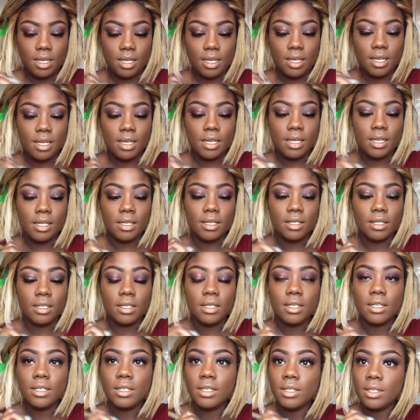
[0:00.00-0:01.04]
And
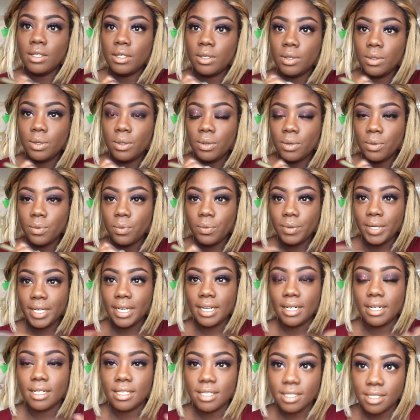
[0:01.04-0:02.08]
we're
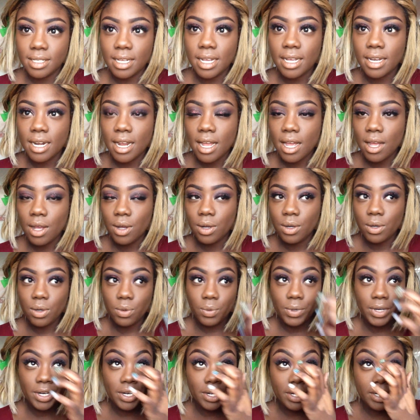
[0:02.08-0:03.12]
going
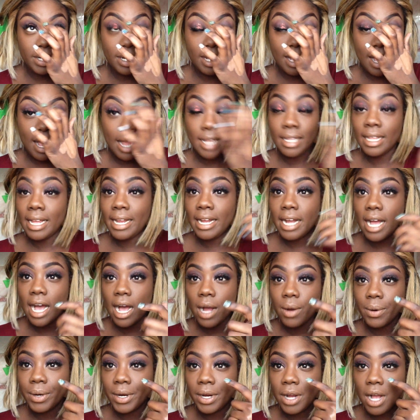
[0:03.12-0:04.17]
to highlight
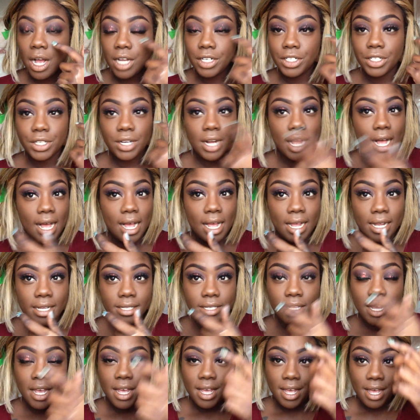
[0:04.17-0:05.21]
our under
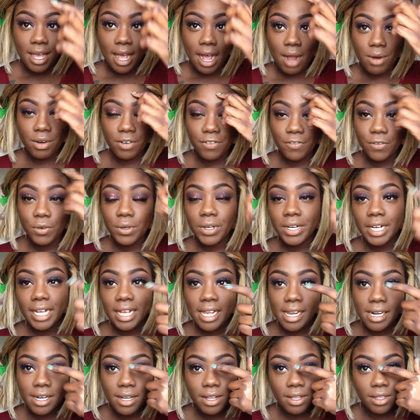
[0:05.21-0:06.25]
eyes, our
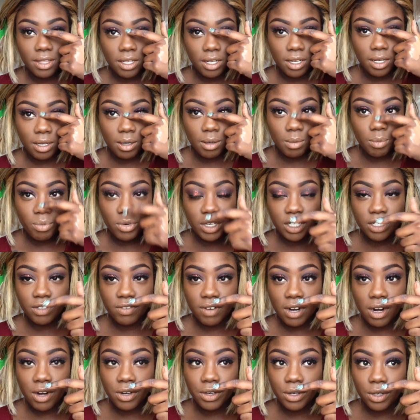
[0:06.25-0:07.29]
forehead, the bridge of
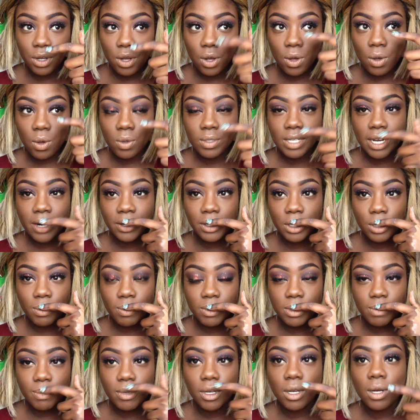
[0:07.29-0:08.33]
our nose, our
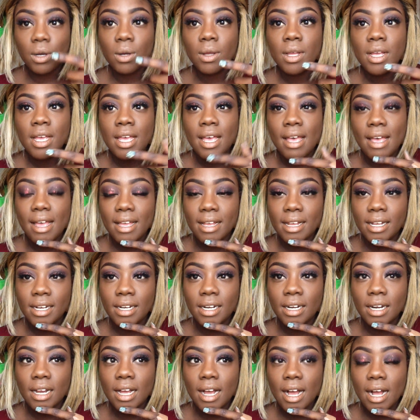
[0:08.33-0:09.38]
cupid's bow,
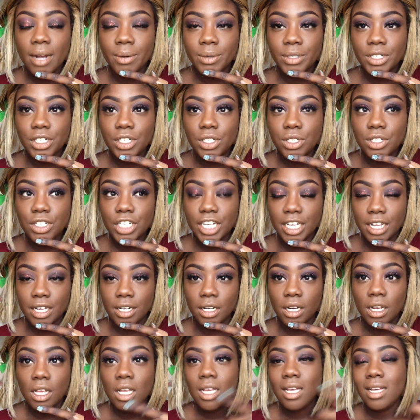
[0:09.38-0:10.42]
and our
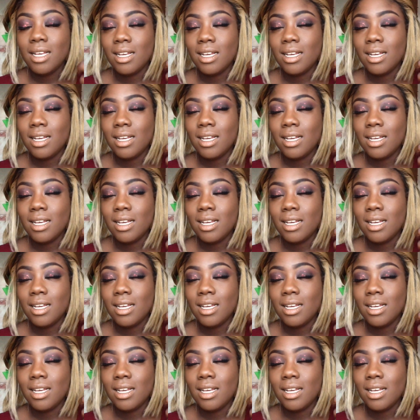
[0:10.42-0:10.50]
chin.